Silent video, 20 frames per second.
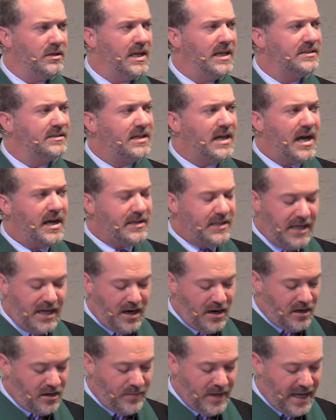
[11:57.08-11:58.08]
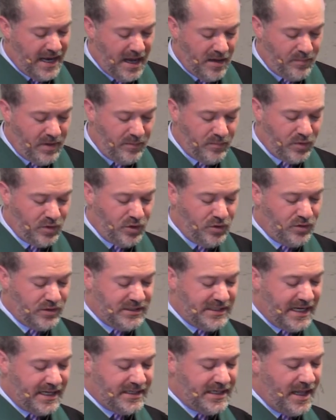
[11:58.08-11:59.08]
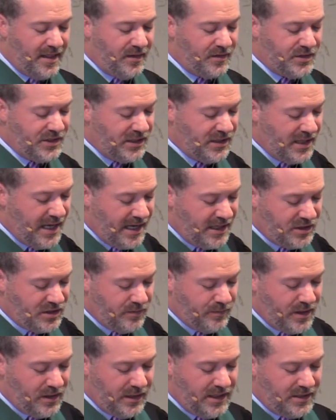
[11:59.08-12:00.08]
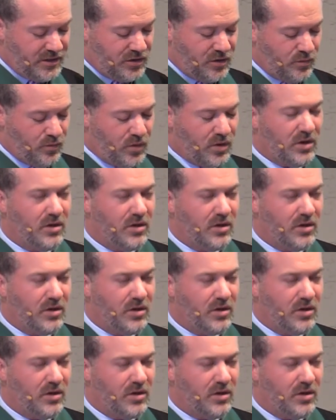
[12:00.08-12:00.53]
Yes, God cared about how people used technology in the ancient Middle Eastern